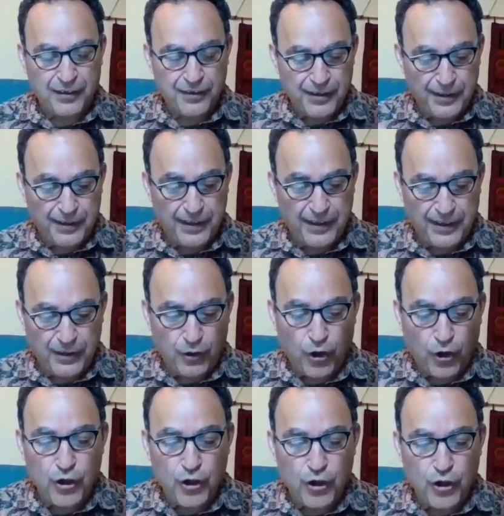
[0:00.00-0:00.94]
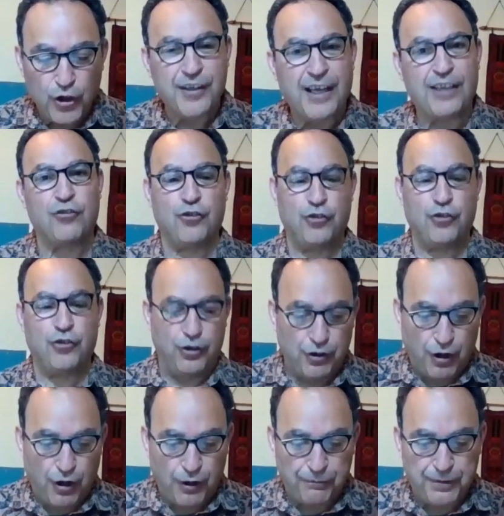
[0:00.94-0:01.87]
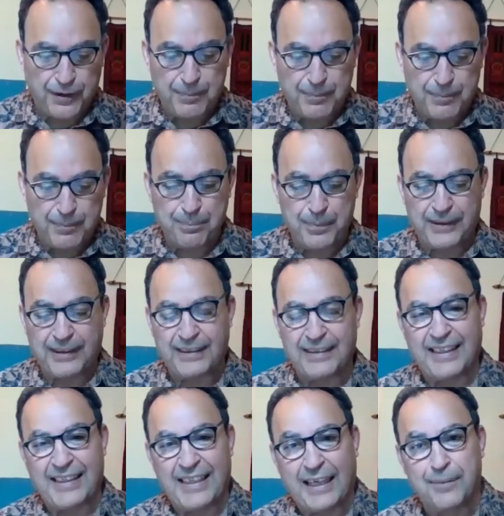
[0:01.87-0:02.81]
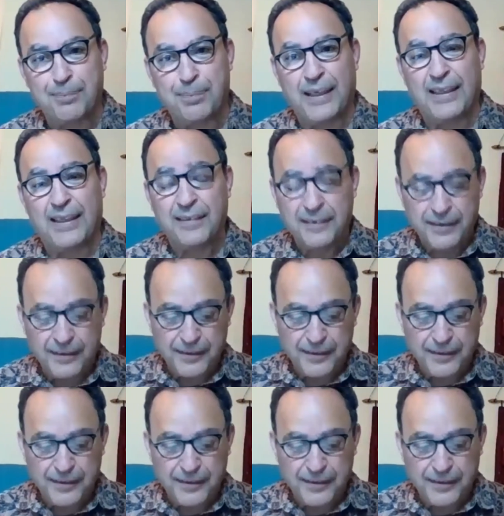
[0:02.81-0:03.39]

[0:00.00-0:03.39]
on the issue of remembering the Nakba.